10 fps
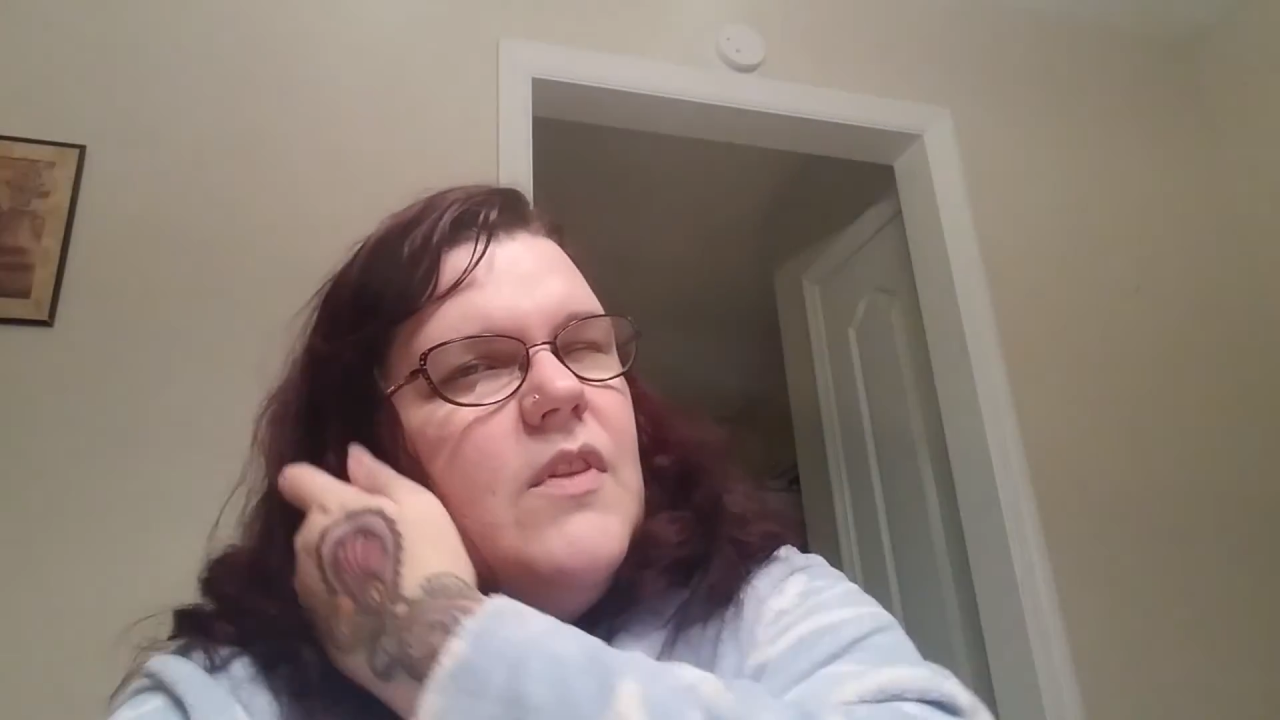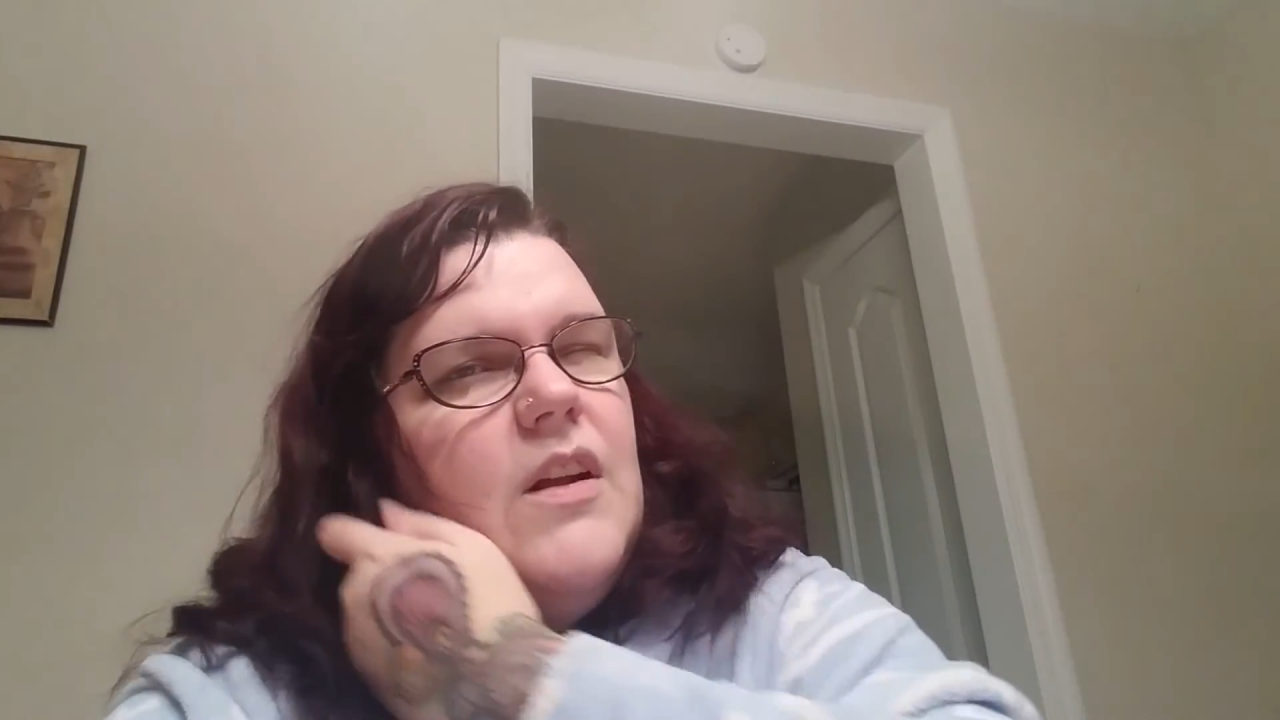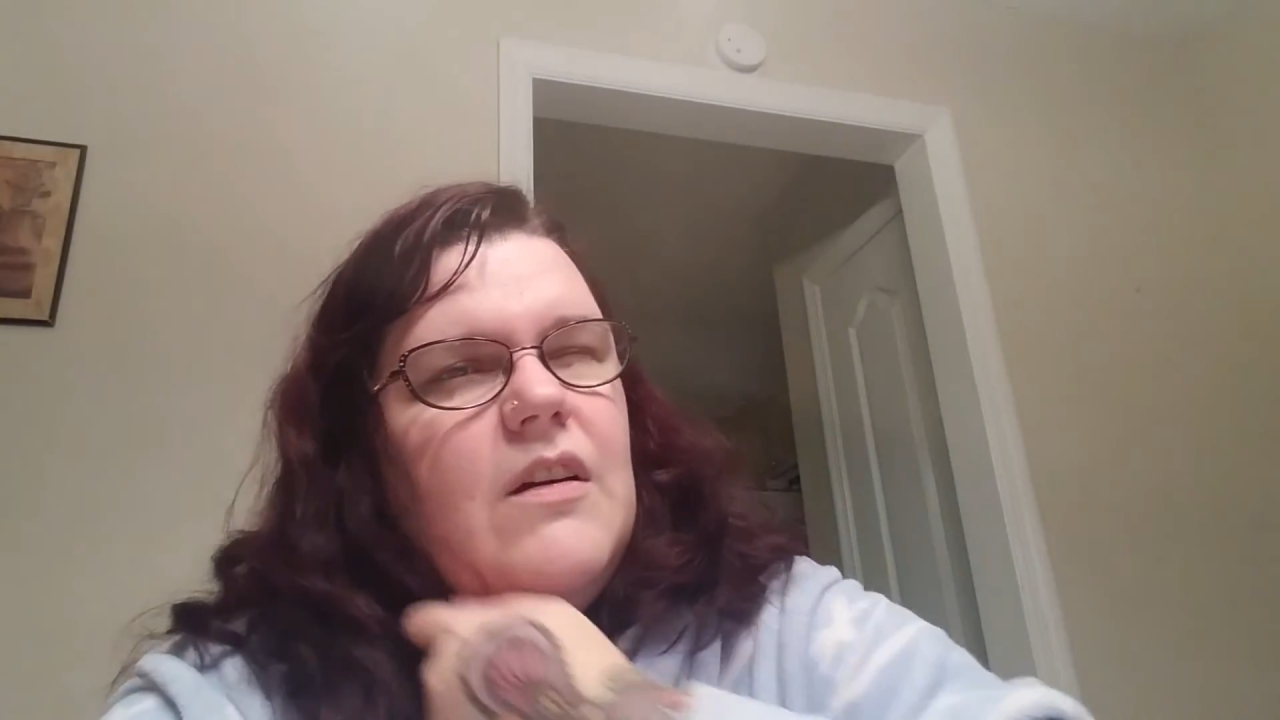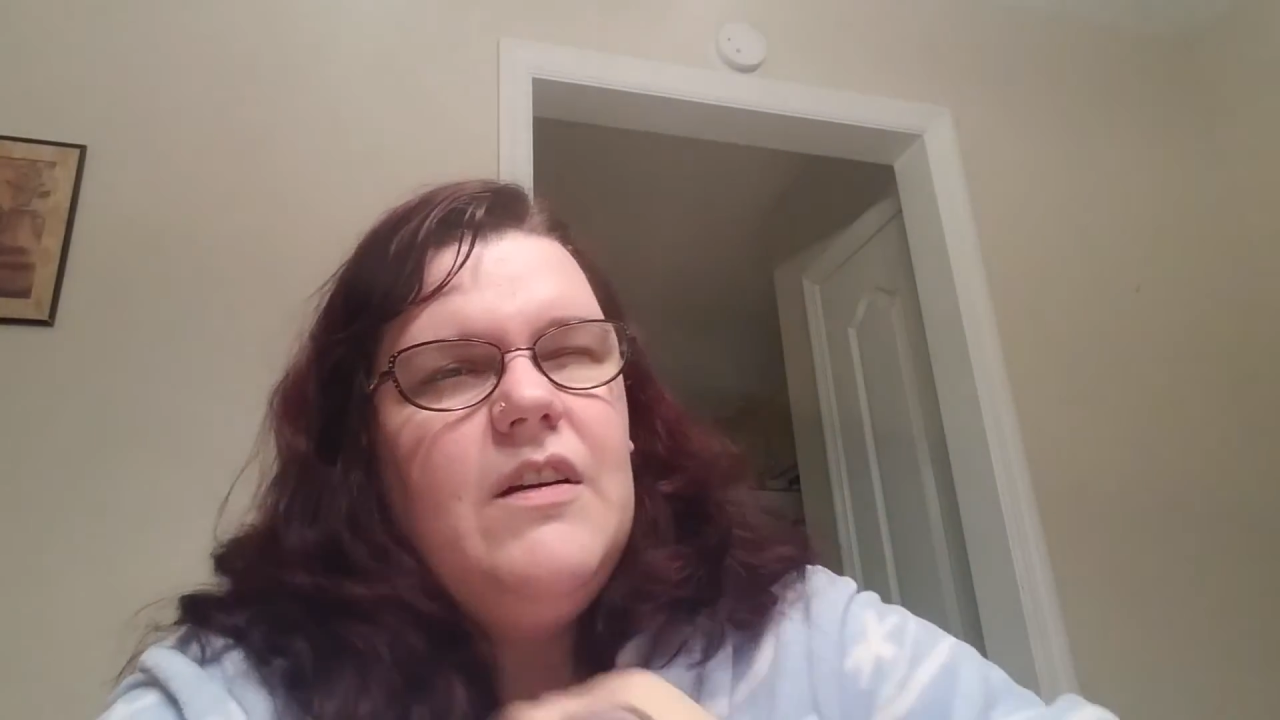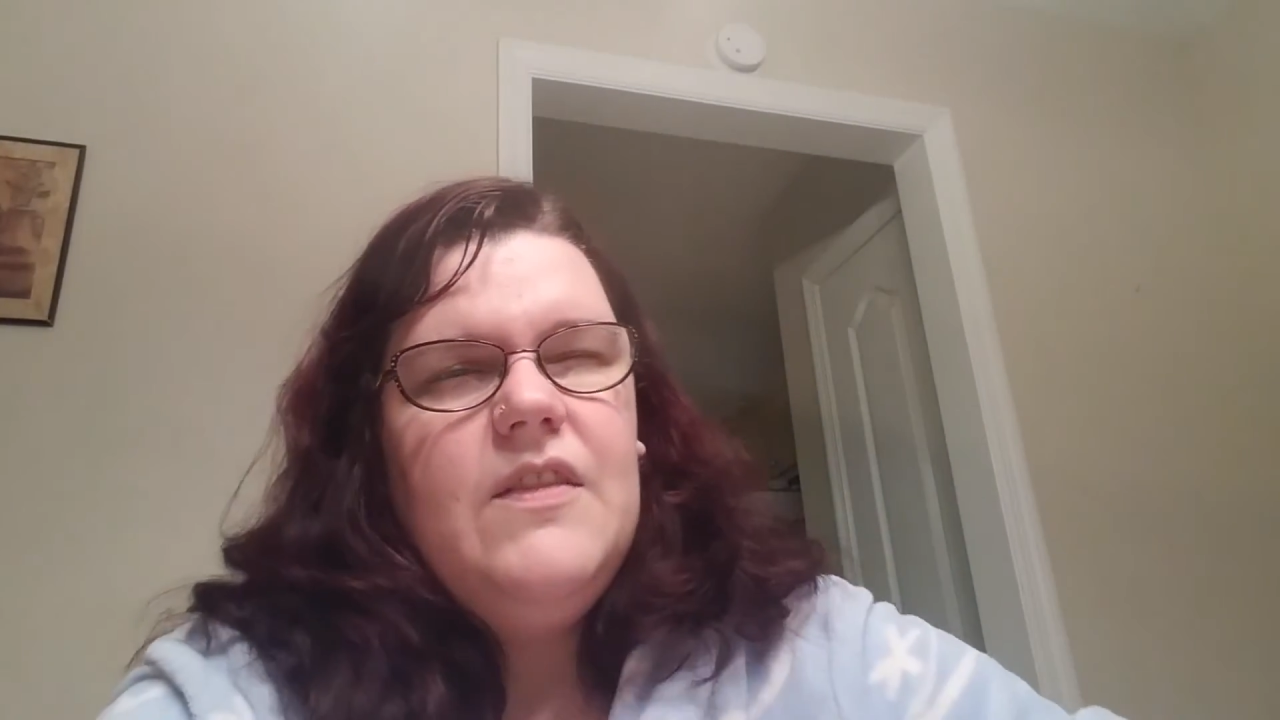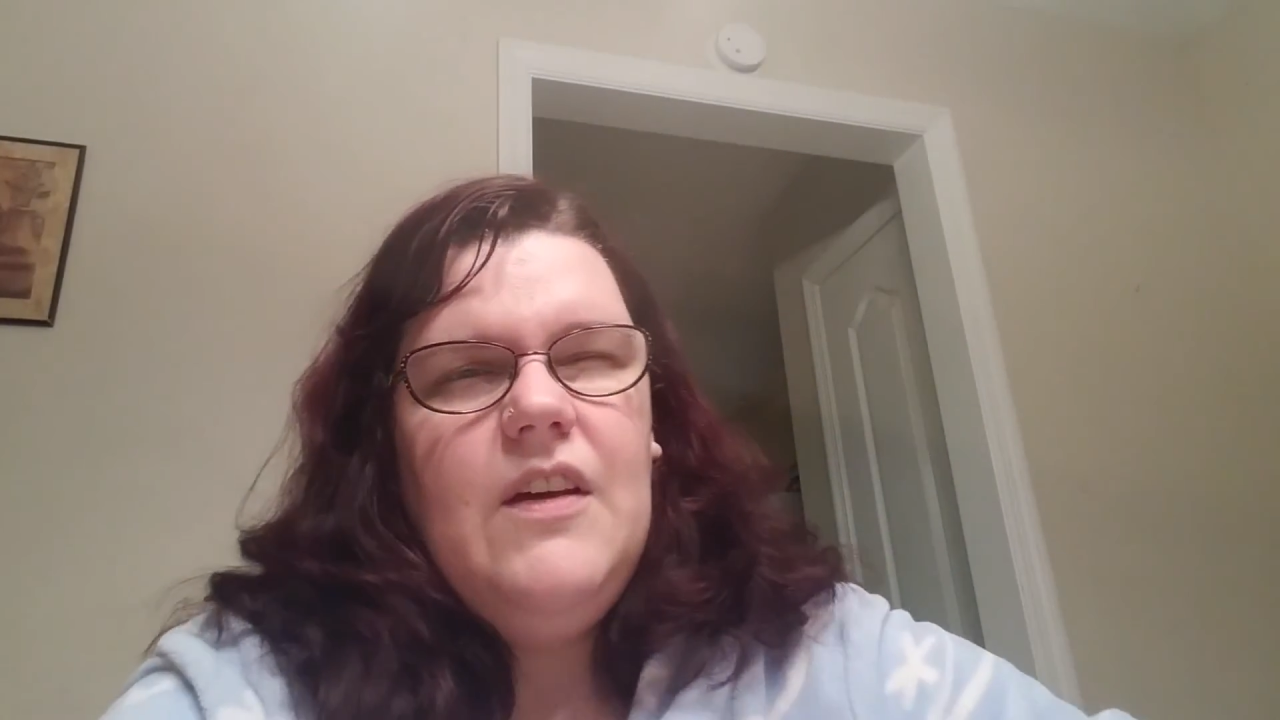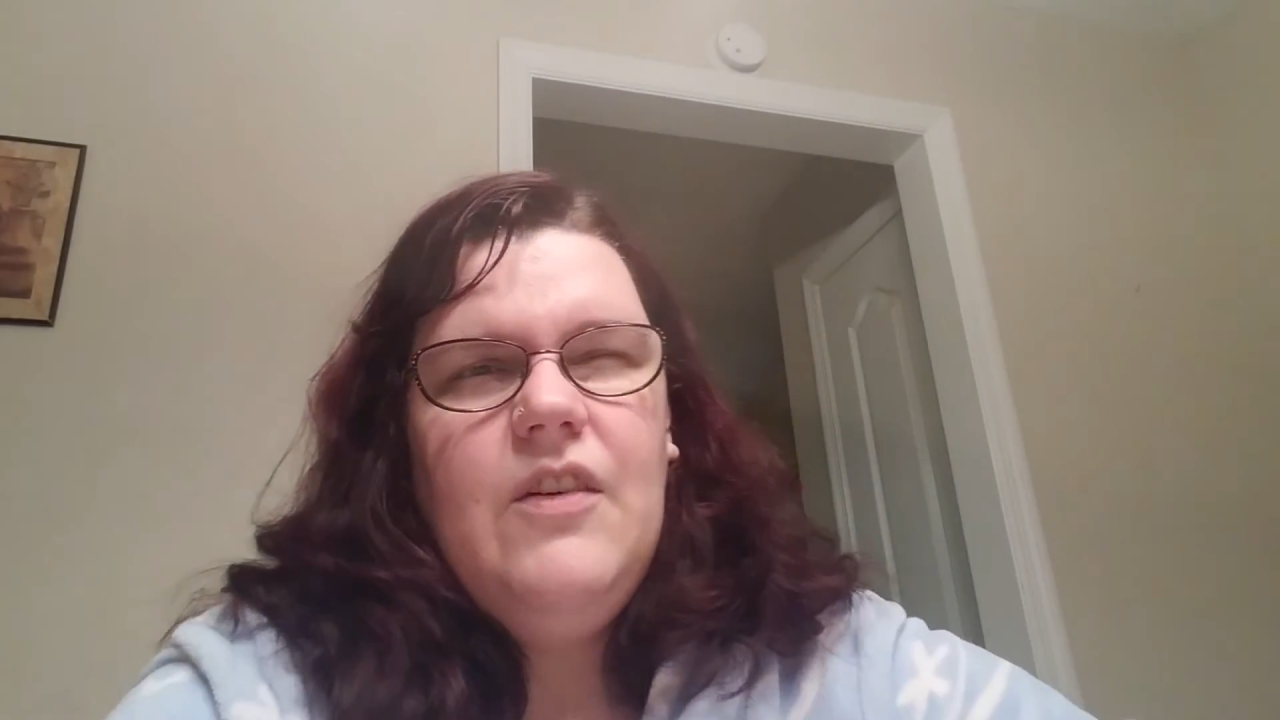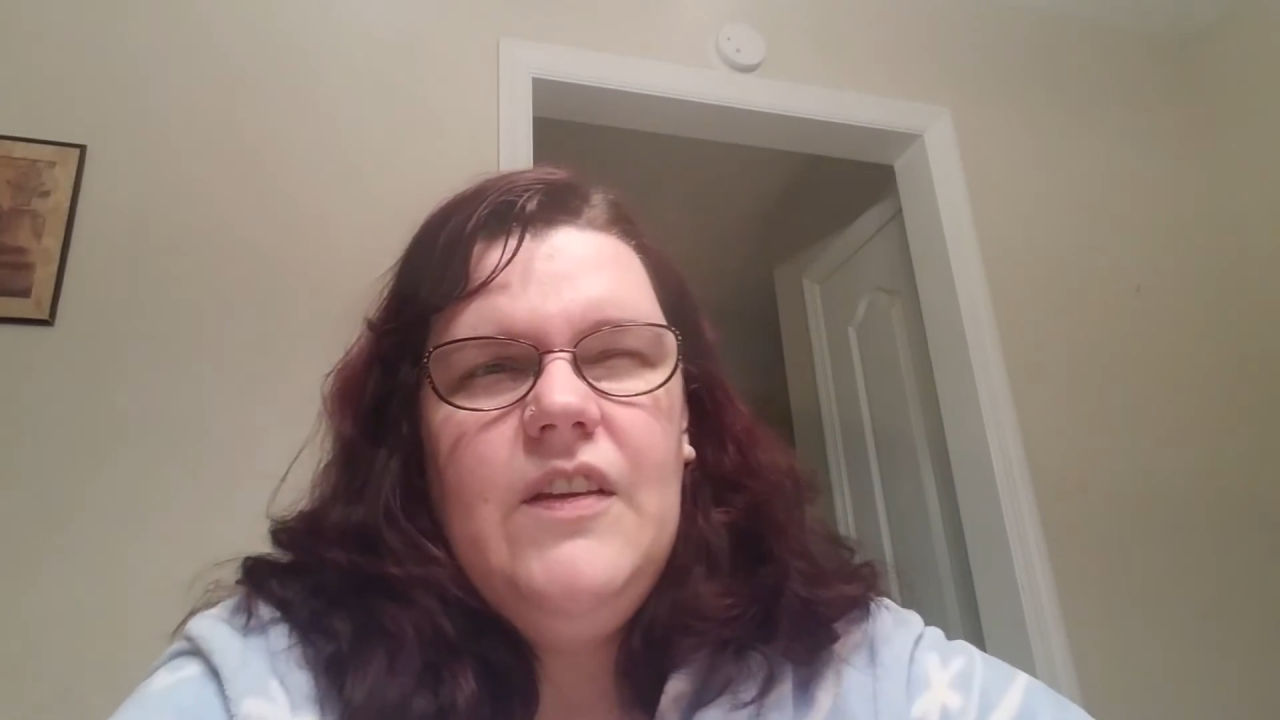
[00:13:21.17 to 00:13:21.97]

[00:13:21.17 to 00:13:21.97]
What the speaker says: everything